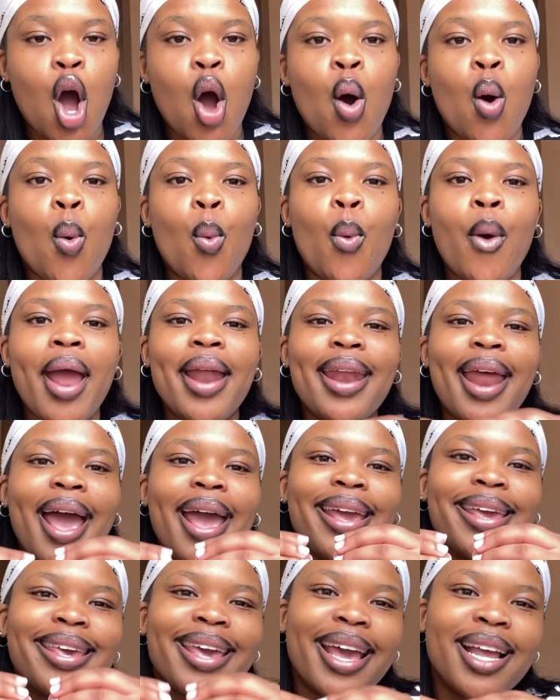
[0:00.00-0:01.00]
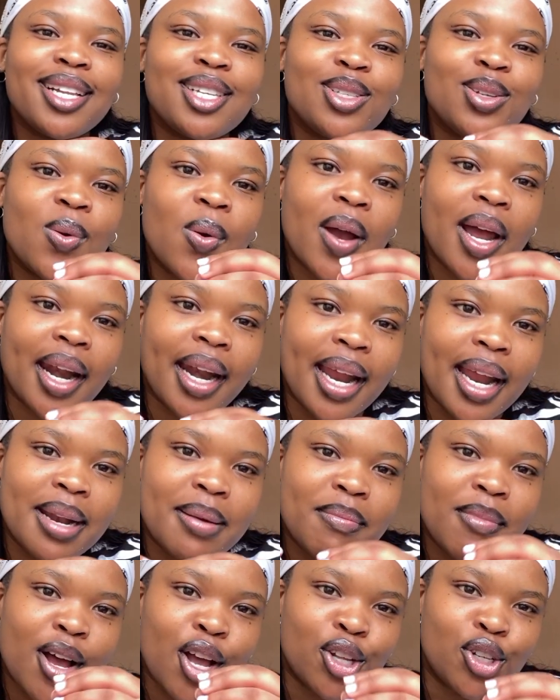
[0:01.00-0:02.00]
When I get to
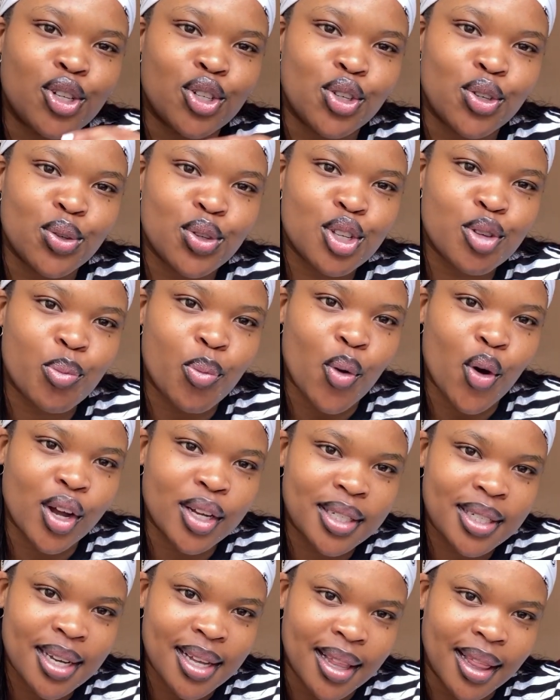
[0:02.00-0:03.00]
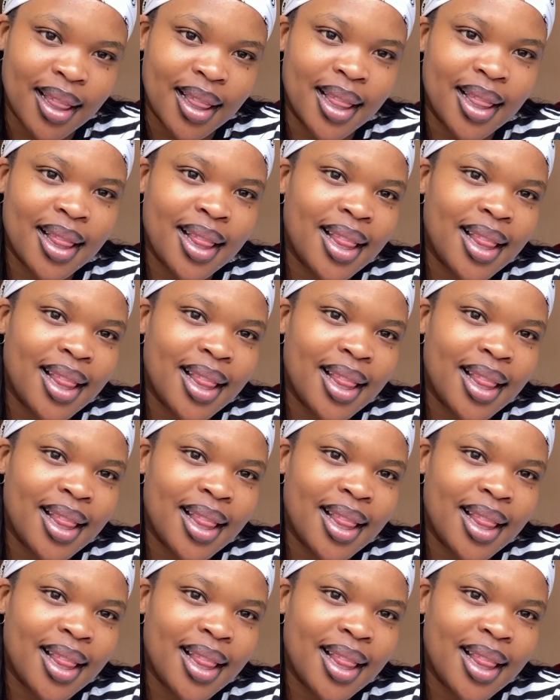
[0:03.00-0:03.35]
grandma juice bottle,